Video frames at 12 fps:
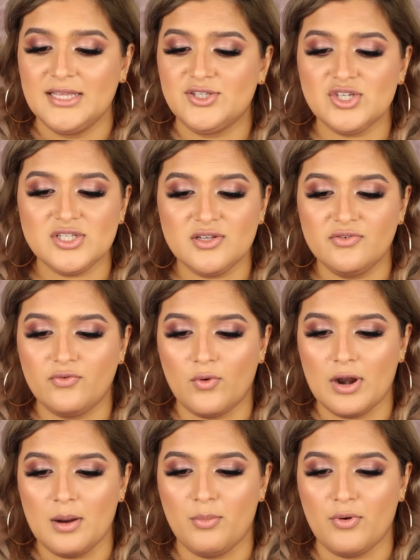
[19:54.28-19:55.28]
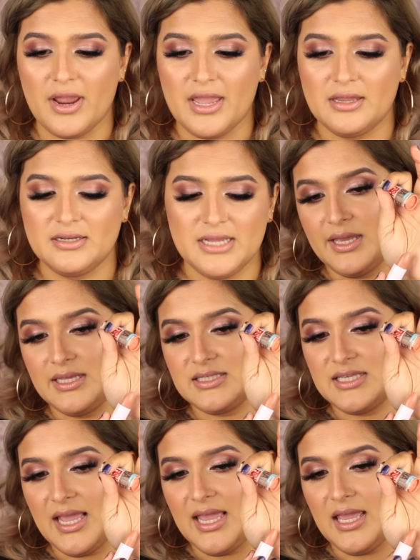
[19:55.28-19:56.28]
It's just Sephora brand.
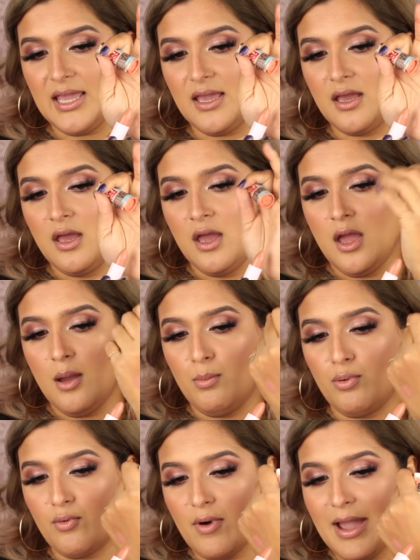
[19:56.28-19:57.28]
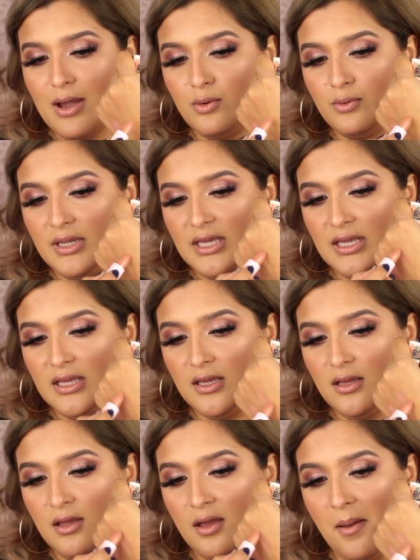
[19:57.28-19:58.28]
It's a
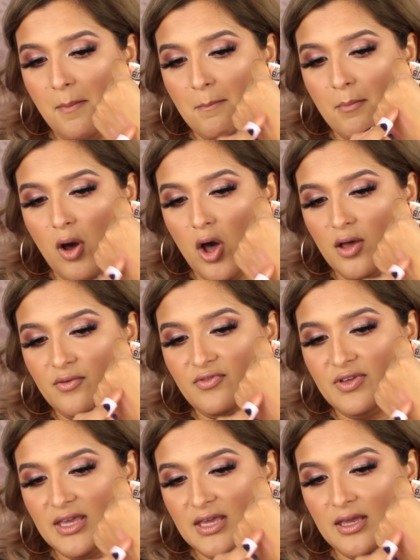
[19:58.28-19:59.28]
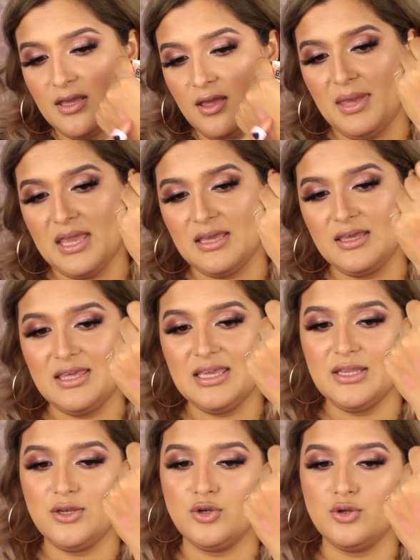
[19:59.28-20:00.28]
brownie mauvey
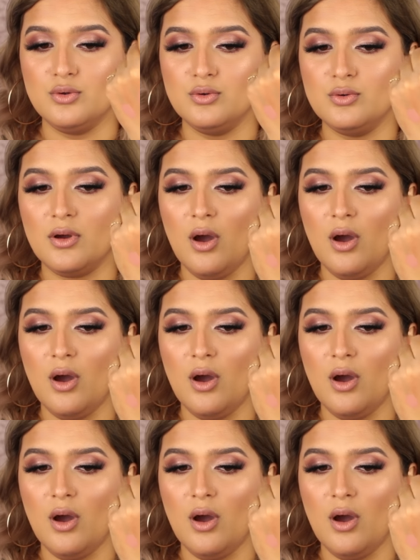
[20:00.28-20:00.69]
pinky nude.